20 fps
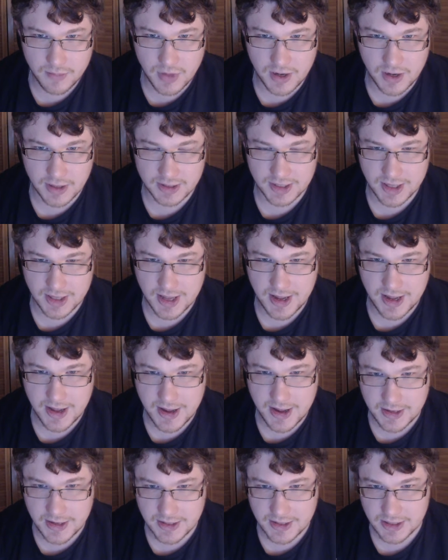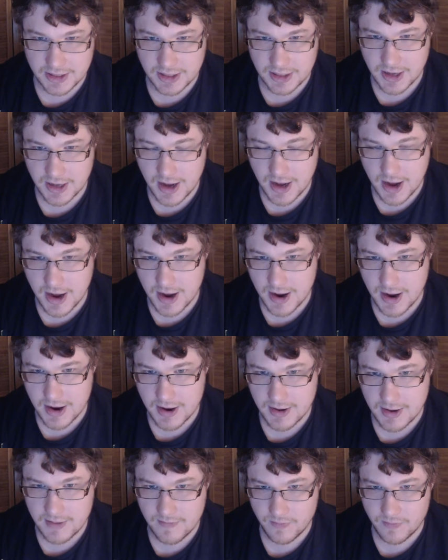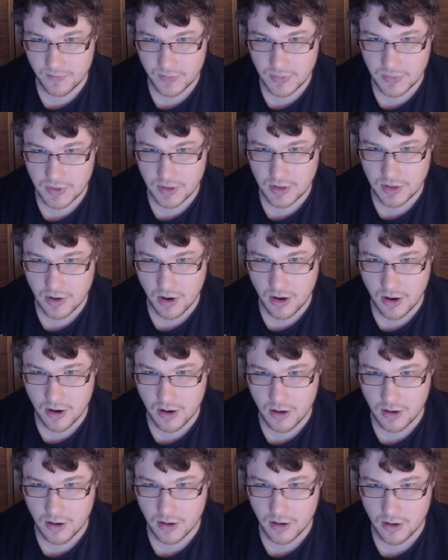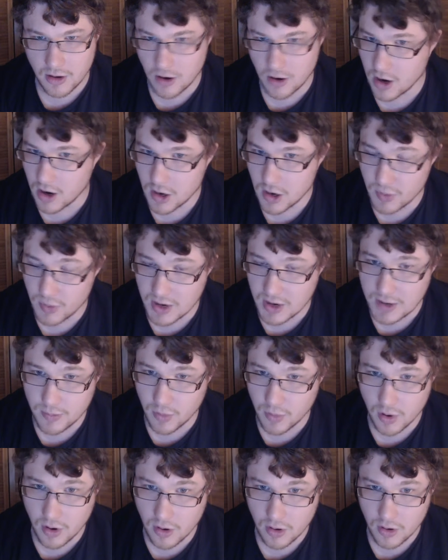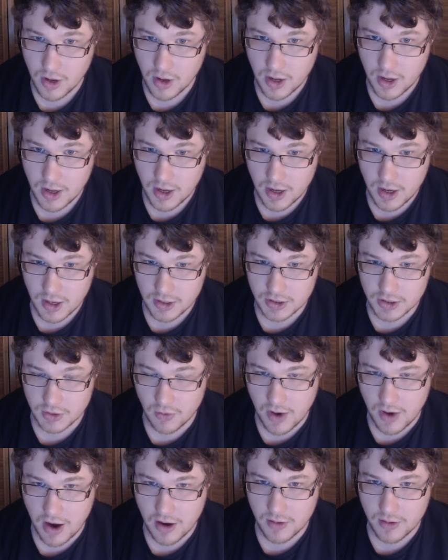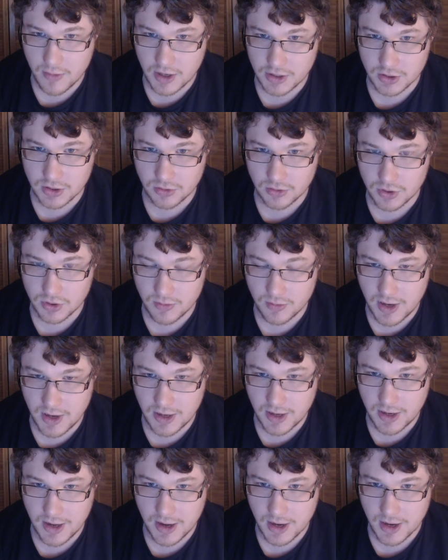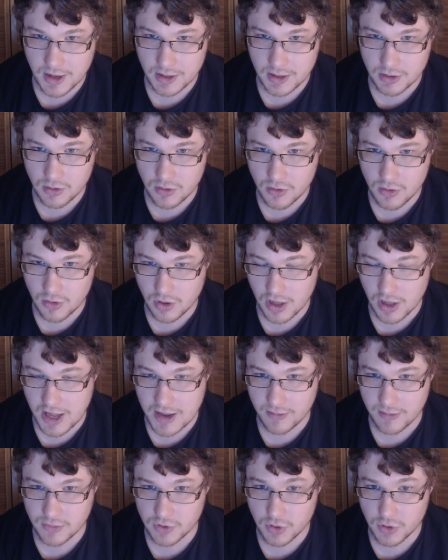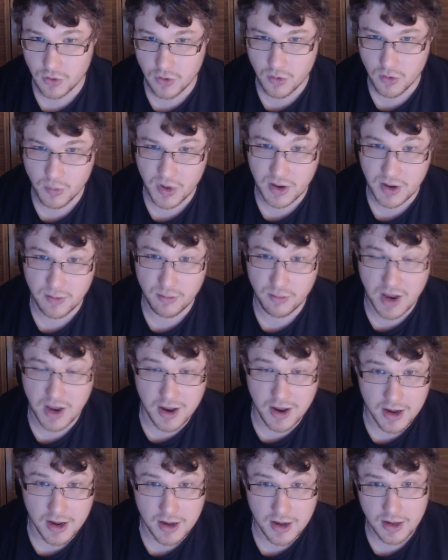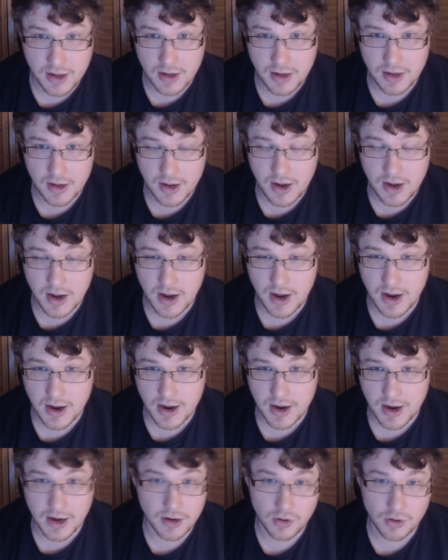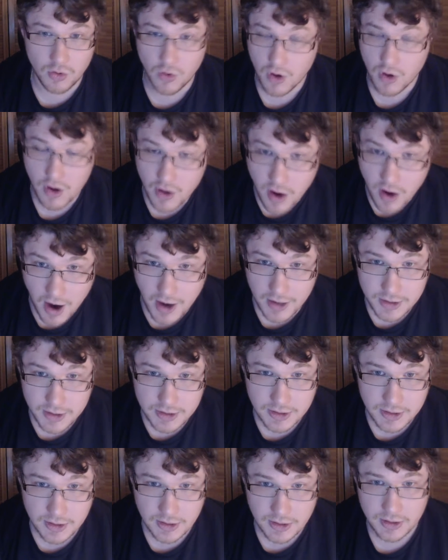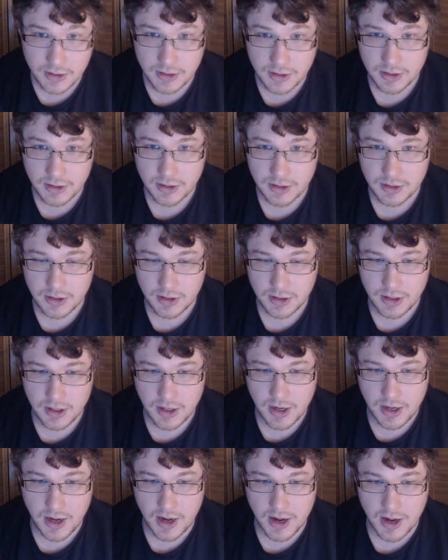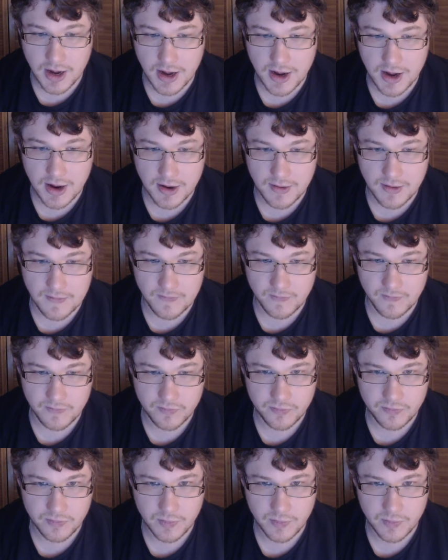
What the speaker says: Because the thing is, there are people surrounding my social media who claim to be me, who are not. Um,